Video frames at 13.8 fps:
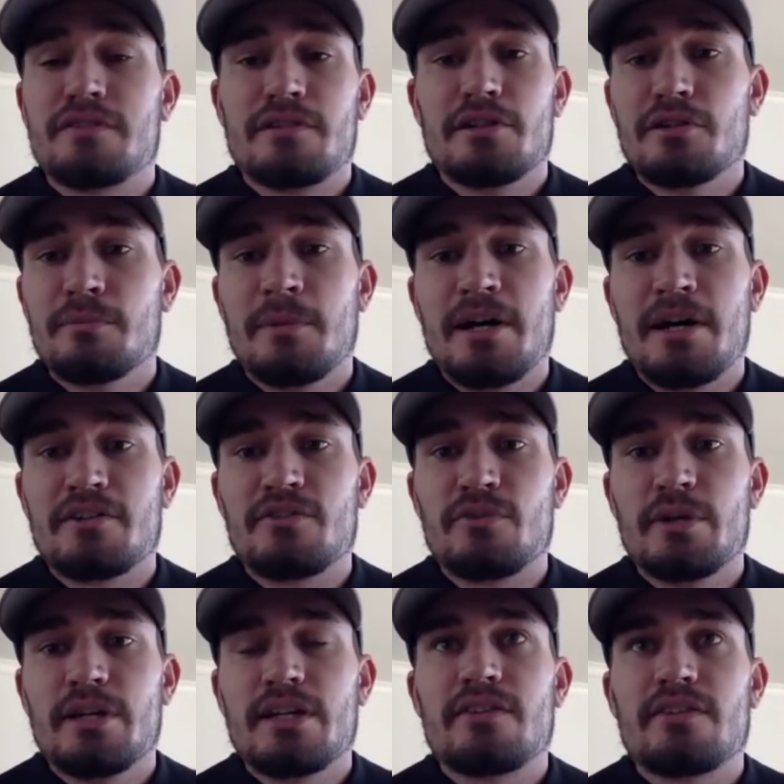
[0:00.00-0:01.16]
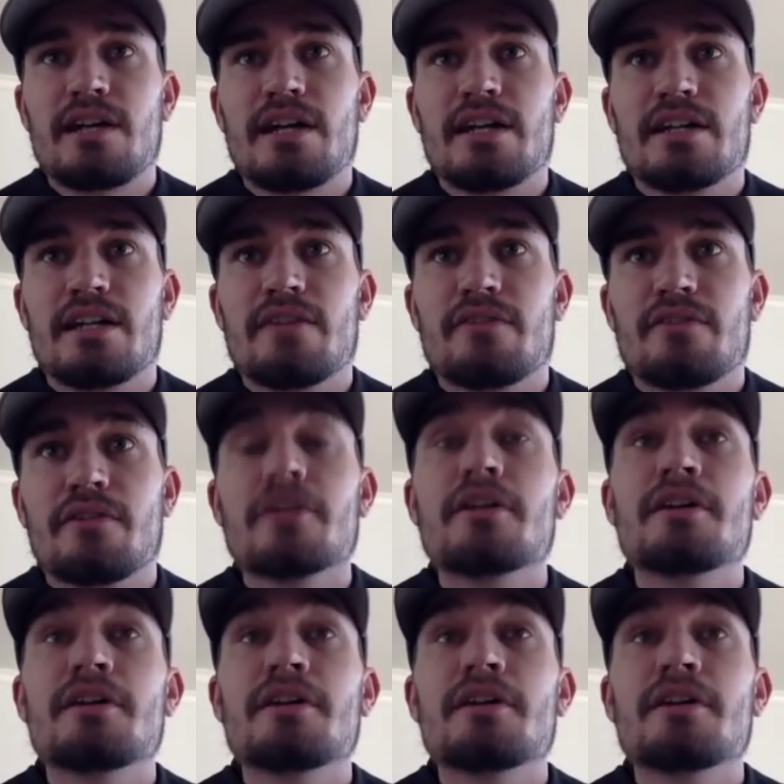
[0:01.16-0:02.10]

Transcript: little minor tweaks that I had never